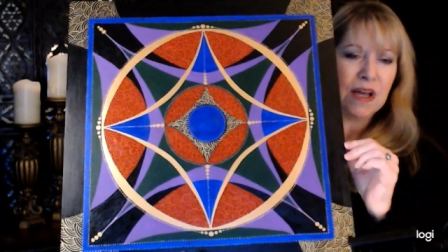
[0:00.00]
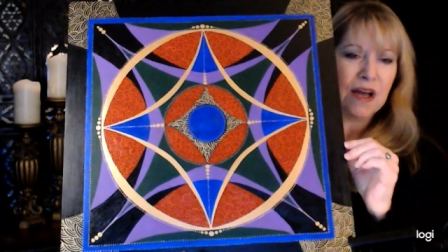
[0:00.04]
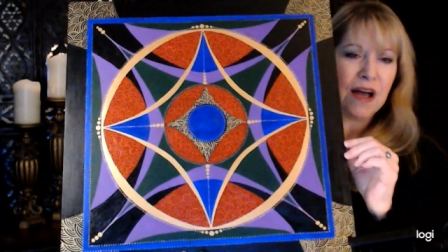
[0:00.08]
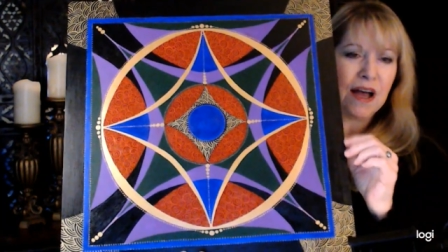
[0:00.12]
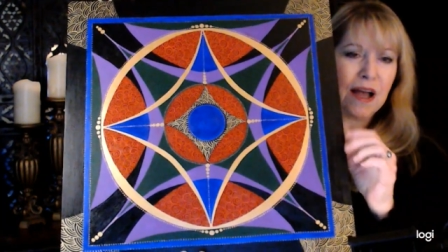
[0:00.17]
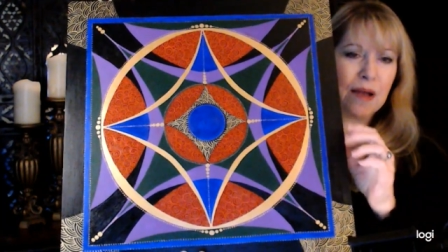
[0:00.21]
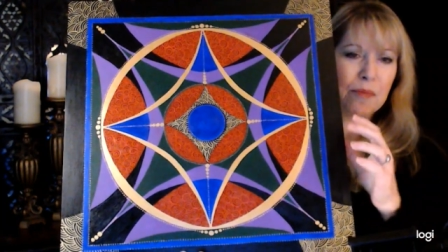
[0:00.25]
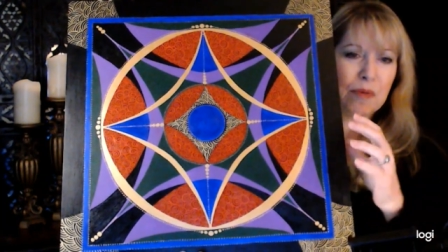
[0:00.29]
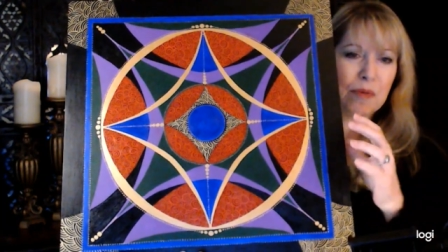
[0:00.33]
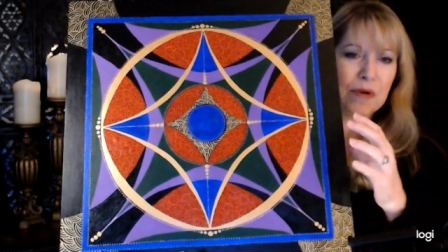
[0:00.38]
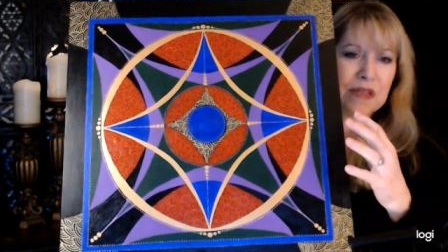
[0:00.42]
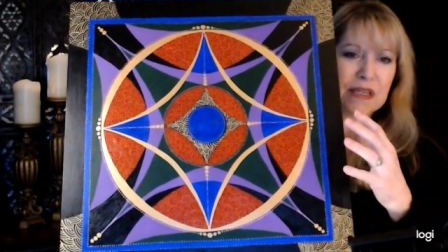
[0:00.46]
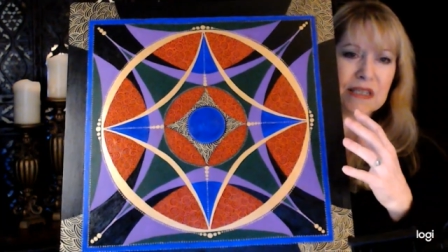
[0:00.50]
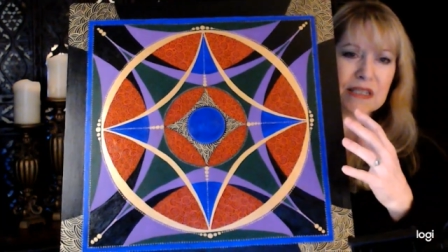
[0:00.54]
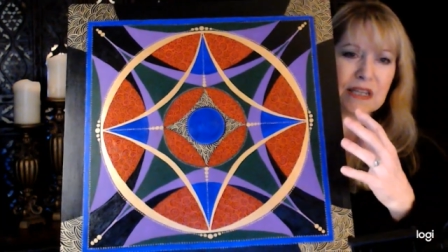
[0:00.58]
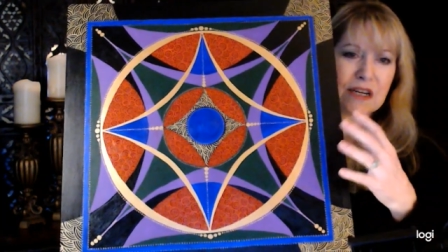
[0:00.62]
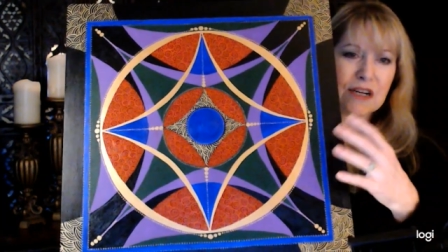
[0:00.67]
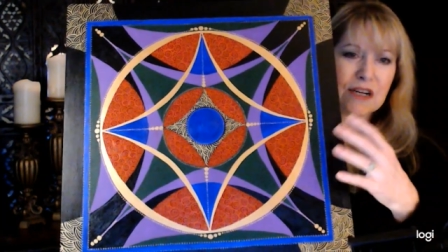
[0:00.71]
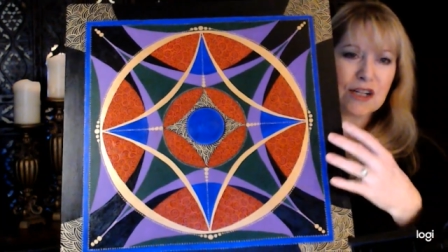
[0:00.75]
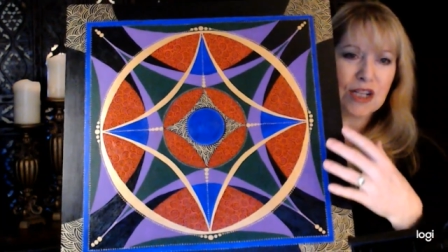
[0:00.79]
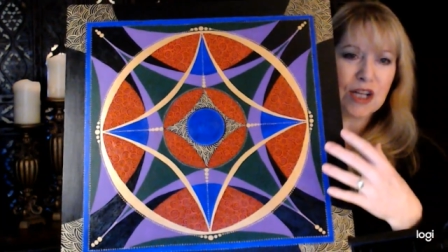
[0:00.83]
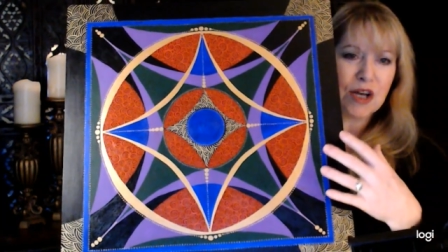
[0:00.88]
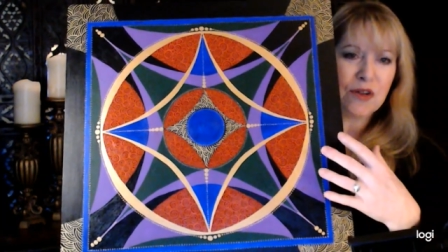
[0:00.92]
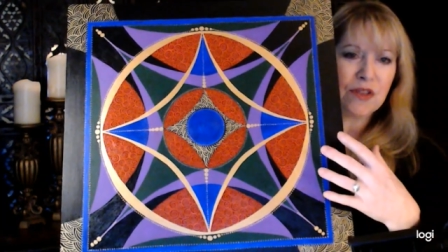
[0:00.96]
I put this on
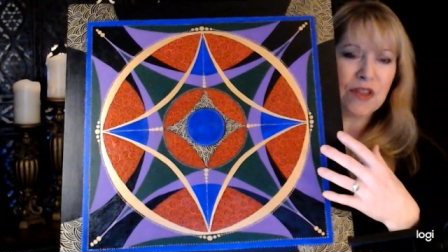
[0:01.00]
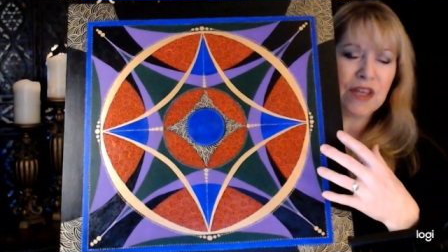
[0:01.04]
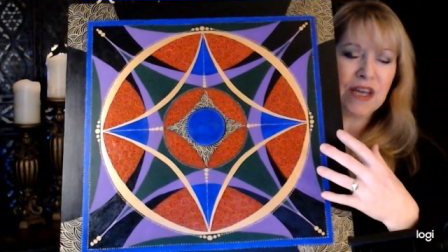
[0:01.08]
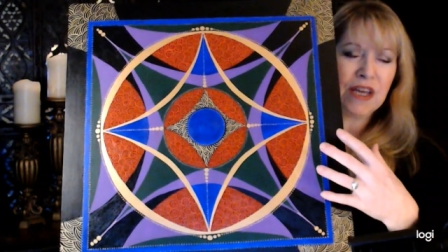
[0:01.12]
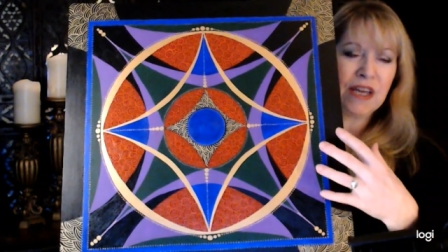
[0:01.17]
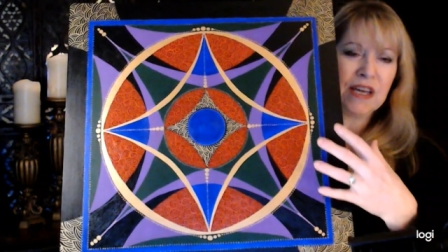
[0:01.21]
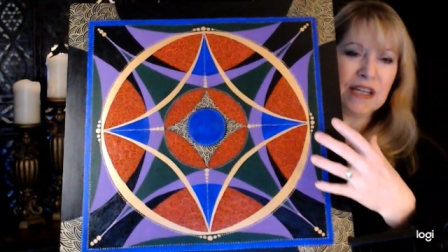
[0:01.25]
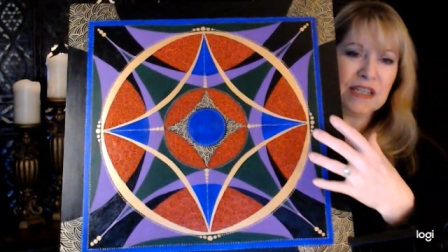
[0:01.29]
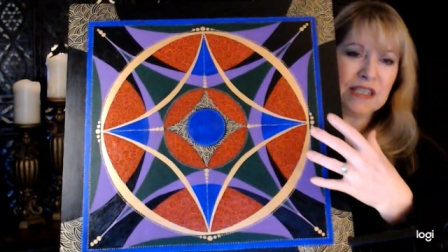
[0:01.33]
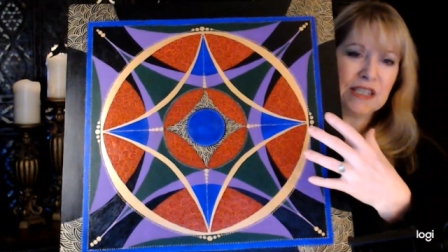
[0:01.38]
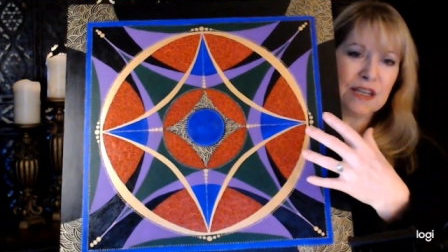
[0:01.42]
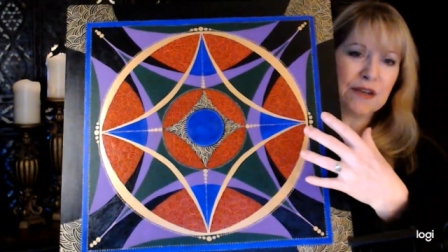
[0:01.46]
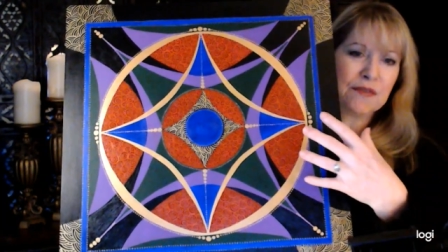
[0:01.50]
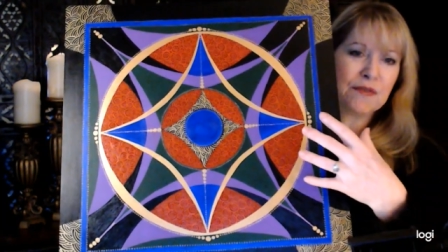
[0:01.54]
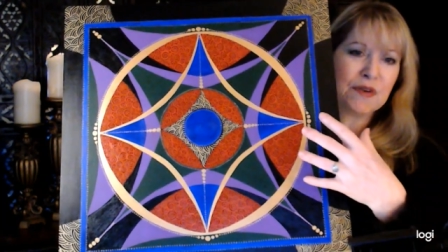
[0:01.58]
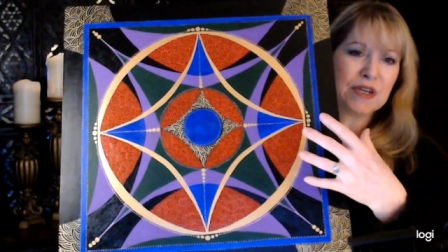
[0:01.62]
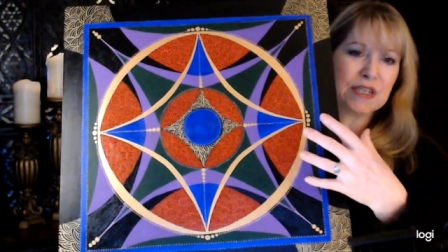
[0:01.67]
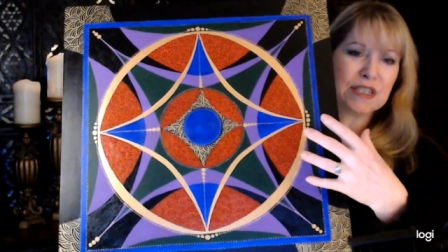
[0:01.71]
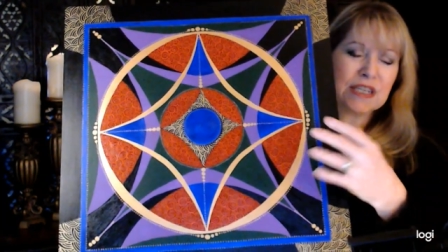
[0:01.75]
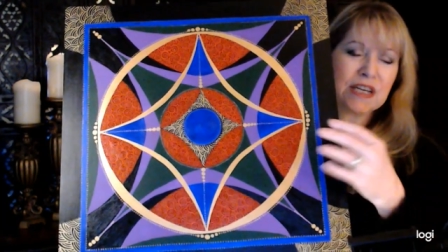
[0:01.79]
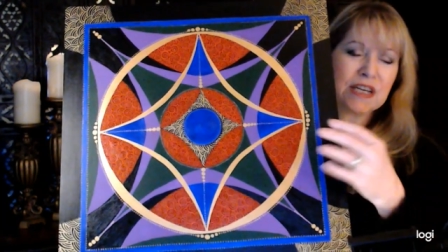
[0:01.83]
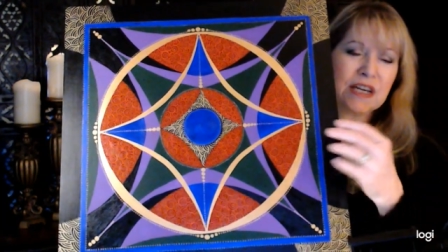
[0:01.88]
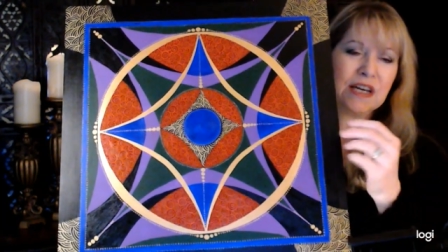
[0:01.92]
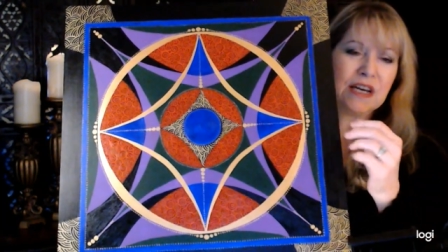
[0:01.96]
clothing and
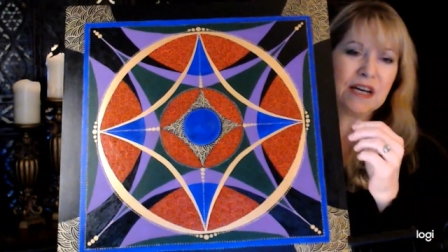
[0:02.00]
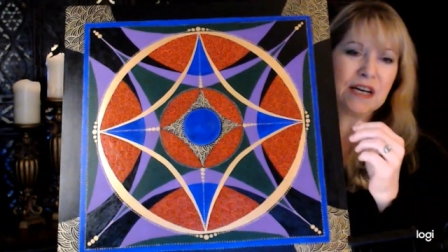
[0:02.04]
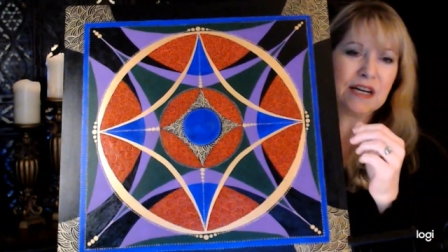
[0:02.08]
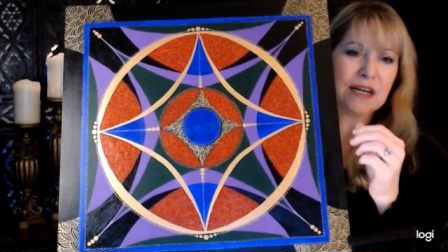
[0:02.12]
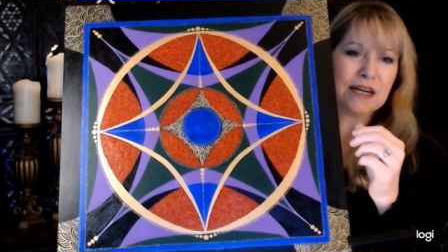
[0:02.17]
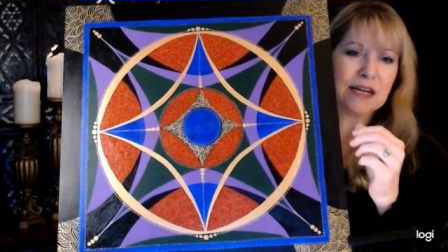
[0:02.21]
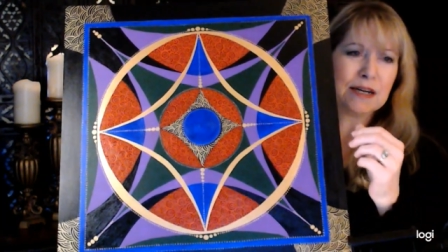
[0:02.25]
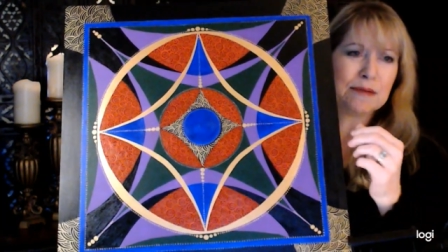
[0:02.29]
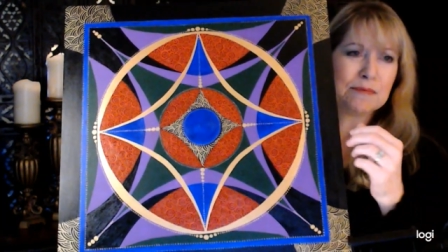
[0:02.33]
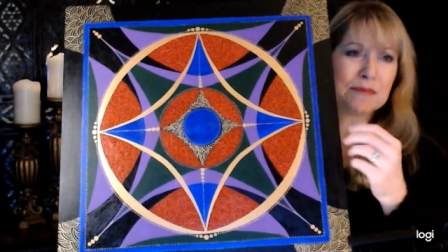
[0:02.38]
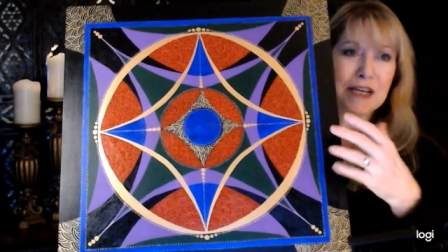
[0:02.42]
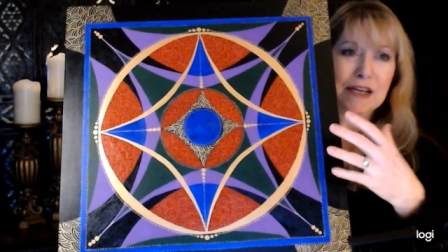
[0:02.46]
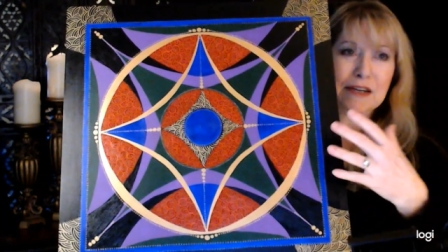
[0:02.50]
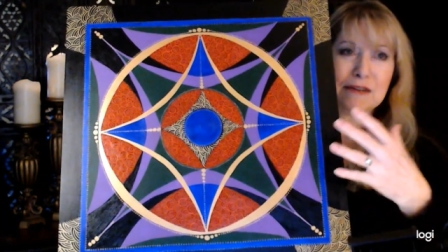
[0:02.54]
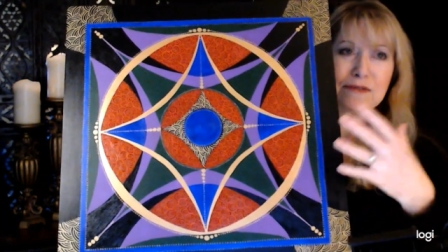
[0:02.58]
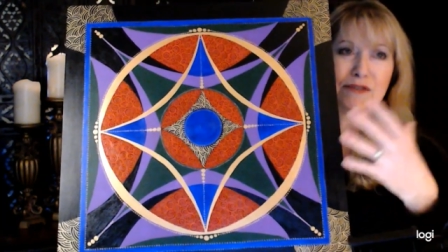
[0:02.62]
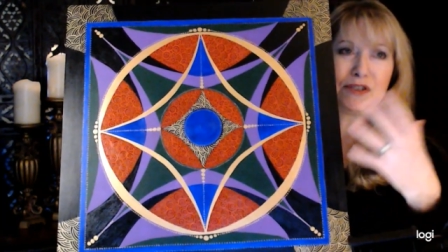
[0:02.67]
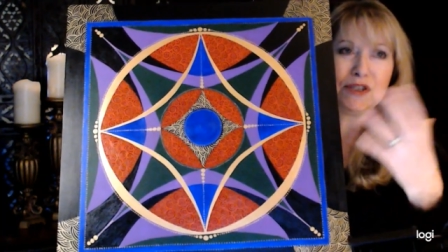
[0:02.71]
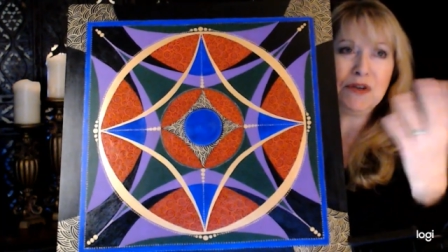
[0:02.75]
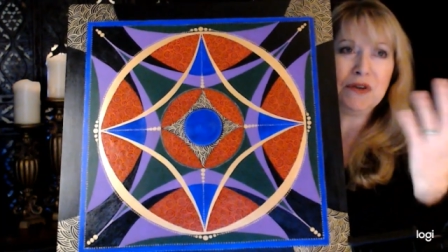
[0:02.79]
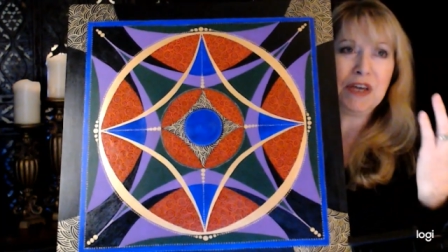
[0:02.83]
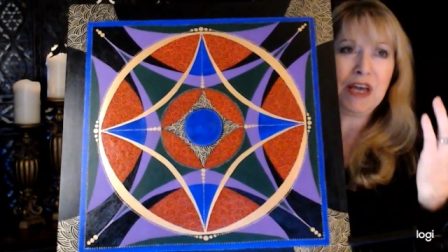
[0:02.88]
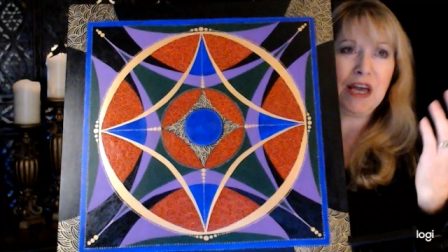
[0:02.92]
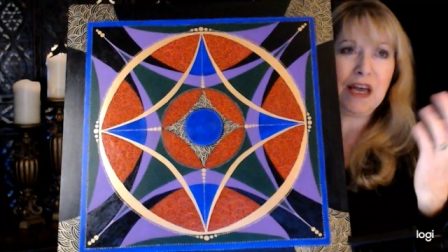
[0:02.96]
different um, like
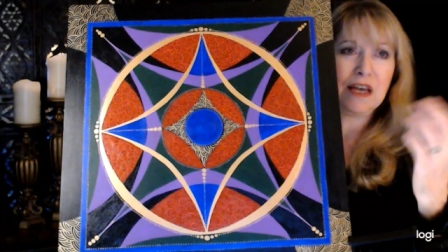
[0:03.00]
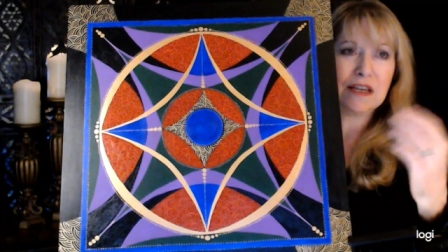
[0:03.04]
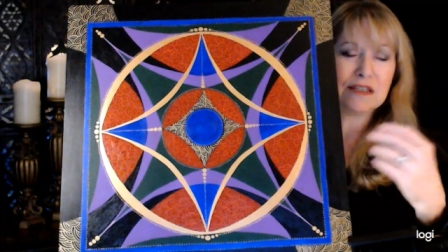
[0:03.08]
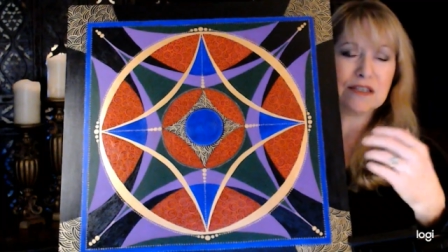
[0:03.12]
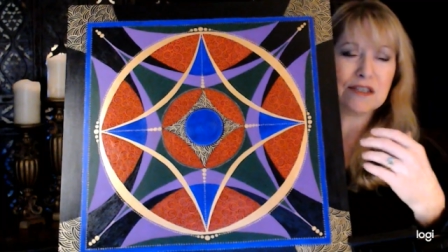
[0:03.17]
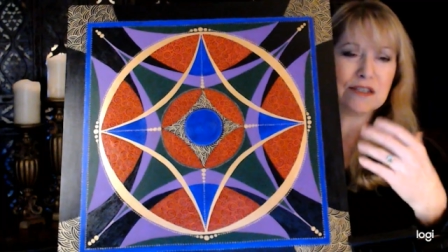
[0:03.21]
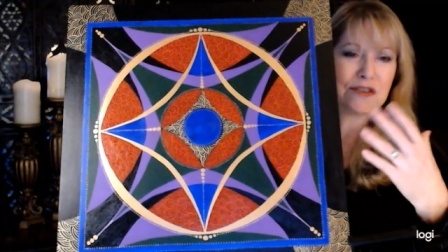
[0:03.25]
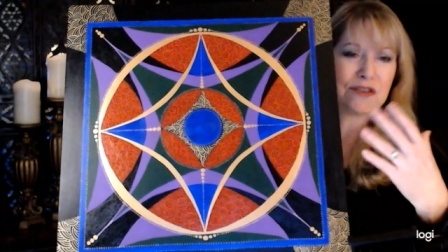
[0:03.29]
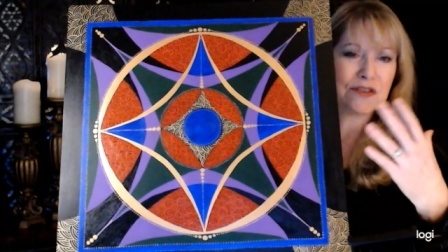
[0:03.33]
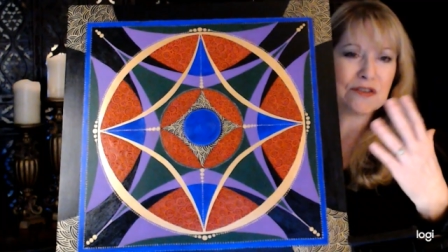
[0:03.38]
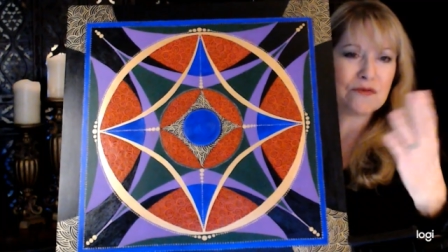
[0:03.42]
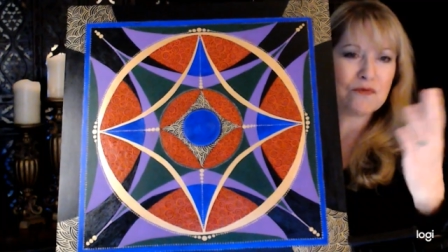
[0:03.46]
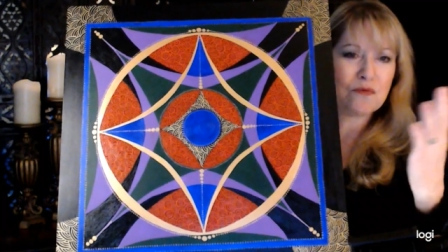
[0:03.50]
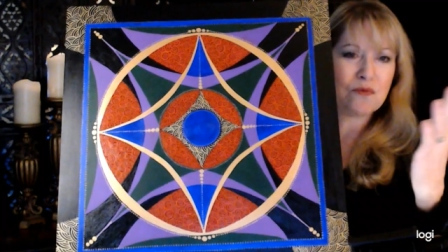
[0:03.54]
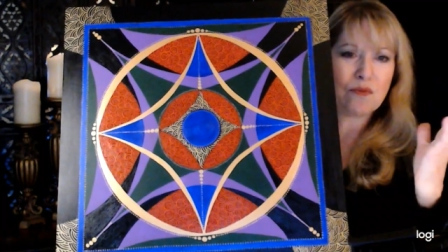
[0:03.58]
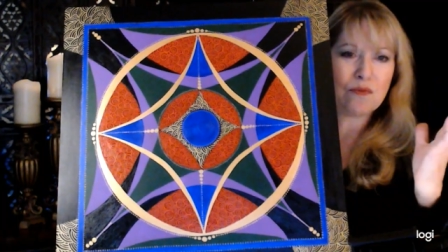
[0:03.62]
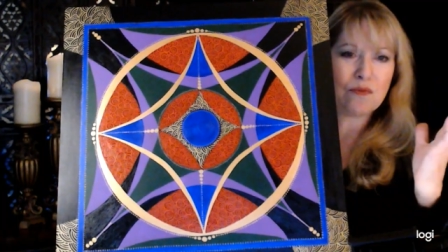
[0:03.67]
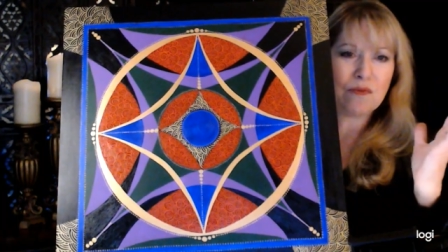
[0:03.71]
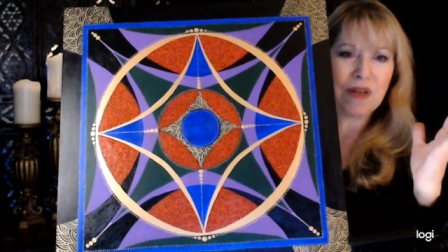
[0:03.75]
suitcases and,